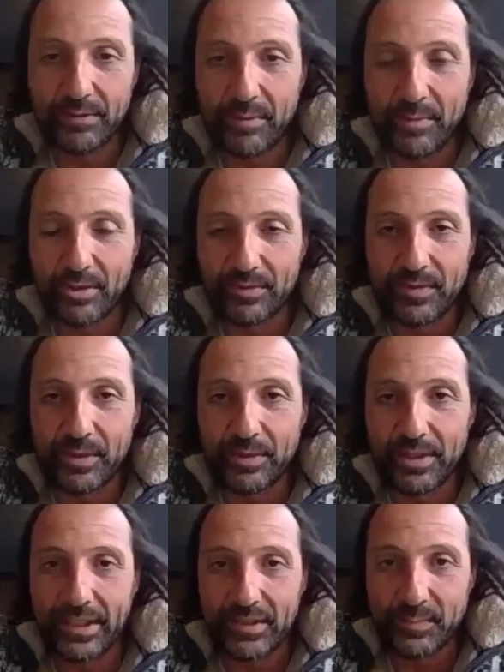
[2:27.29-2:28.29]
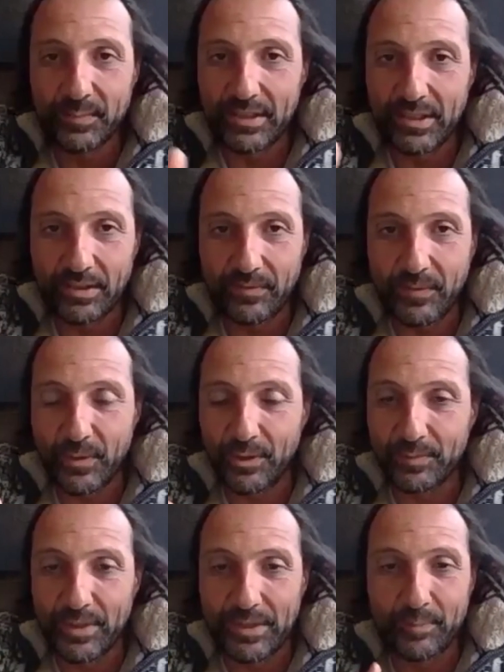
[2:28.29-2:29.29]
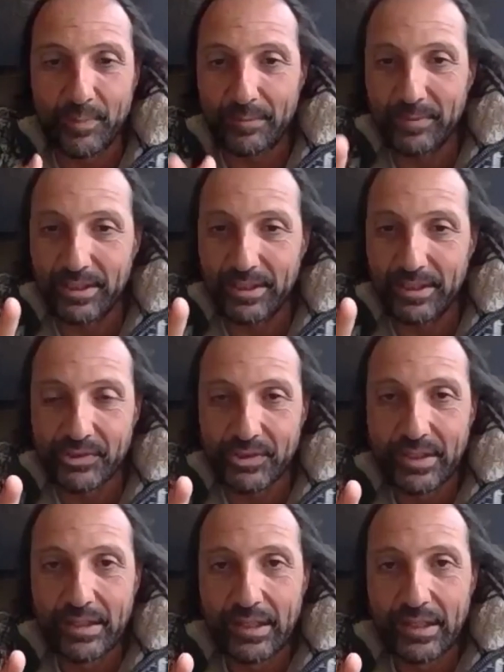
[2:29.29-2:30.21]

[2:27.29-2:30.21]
remote viewing has been confirmed and published